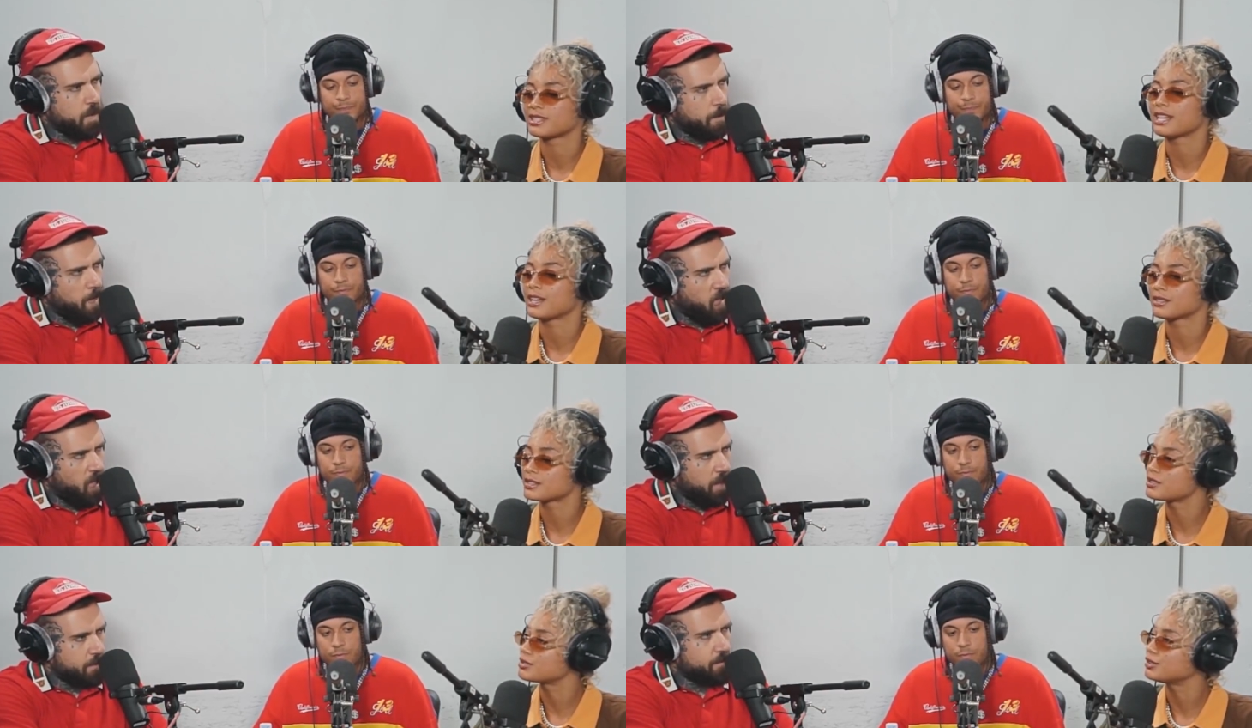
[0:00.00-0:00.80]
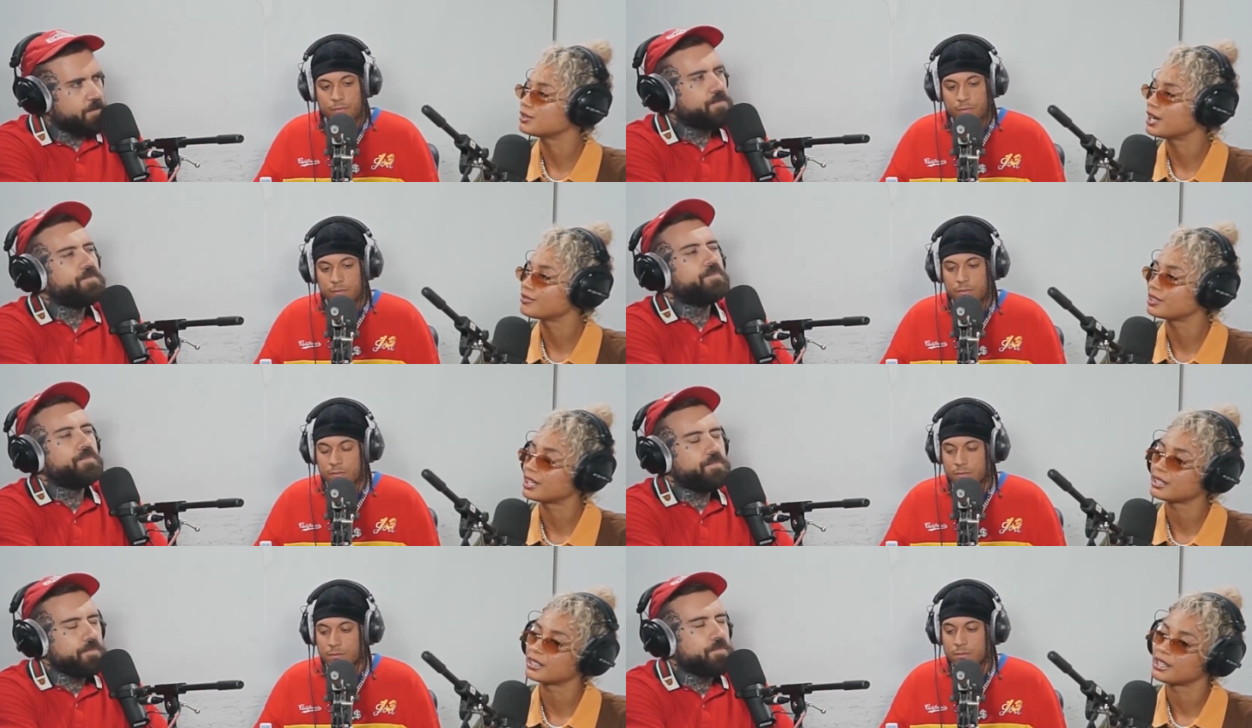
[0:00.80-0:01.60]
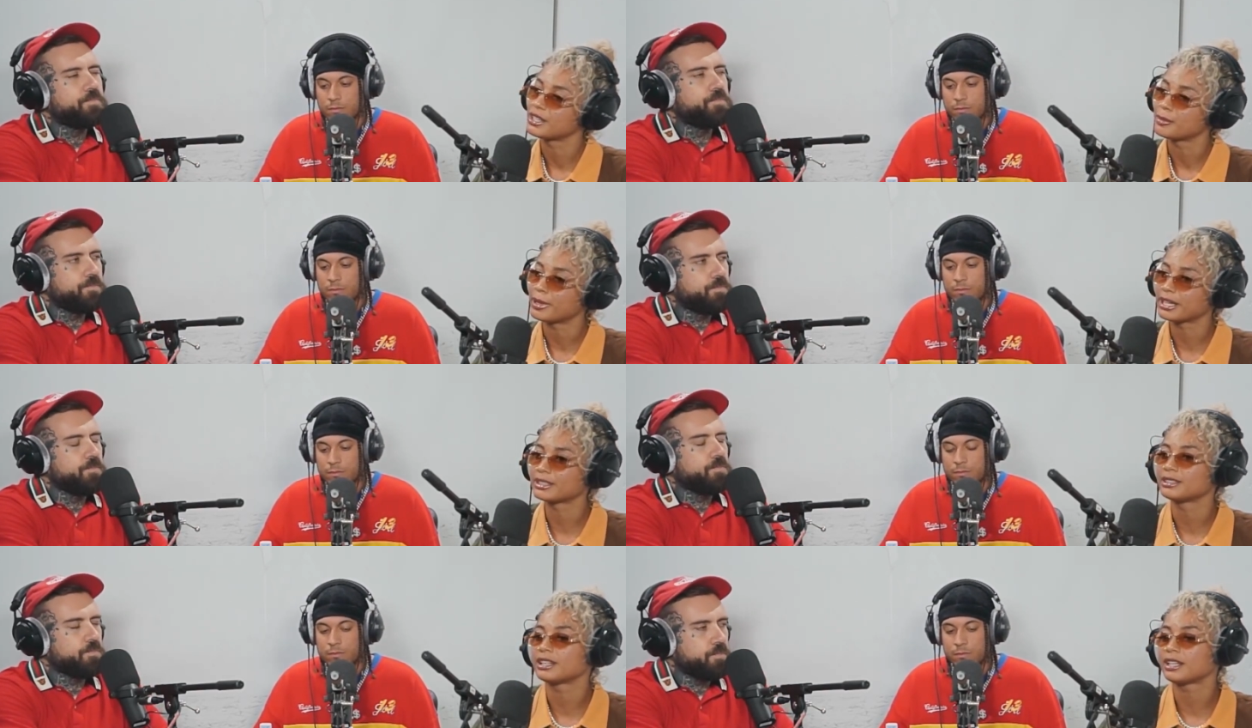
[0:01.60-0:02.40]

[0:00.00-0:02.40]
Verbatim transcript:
Speaker 1: dance too mm. i feel mm. like back in the